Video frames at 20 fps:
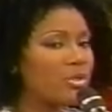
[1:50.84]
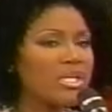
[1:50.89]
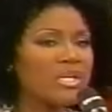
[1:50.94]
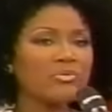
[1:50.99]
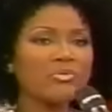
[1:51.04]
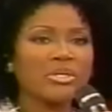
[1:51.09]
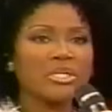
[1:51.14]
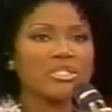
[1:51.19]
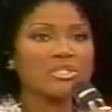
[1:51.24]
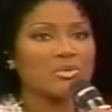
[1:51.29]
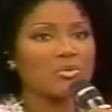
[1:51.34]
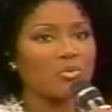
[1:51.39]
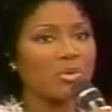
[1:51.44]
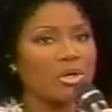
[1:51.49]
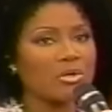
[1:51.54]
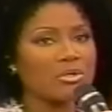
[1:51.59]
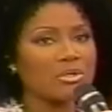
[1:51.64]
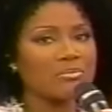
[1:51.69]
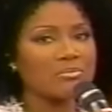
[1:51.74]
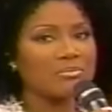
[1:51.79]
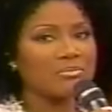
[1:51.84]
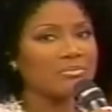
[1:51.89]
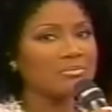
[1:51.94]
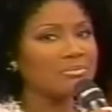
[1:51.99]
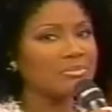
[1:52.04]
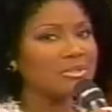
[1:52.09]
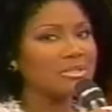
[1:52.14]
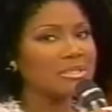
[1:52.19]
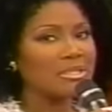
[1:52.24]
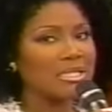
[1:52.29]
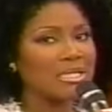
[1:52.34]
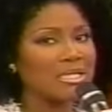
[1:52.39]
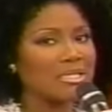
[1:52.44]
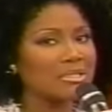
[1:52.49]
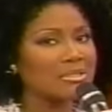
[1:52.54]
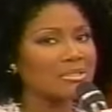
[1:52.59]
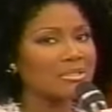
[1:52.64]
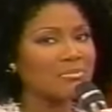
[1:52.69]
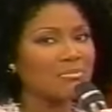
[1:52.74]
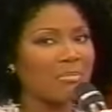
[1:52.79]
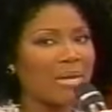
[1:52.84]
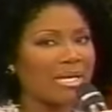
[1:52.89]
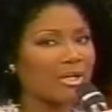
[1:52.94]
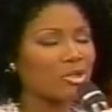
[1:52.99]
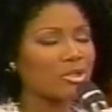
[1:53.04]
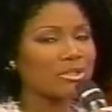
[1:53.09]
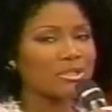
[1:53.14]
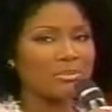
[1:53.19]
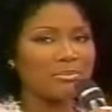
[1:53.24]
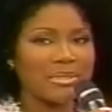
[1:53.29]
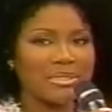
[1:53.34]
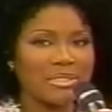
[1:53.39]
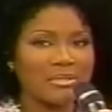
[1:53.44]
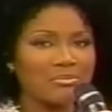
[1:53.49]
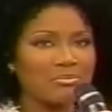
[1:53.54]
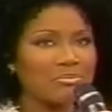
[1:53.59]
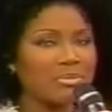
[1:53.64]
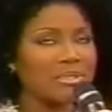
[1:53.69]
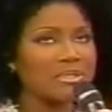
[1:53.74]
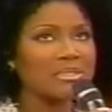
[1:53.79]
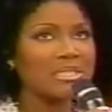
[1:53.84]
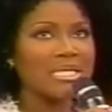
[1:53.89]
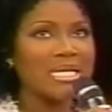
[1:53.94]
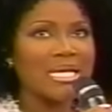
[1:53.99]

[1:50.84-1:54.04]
getting ready to welcome Michael in a minute, but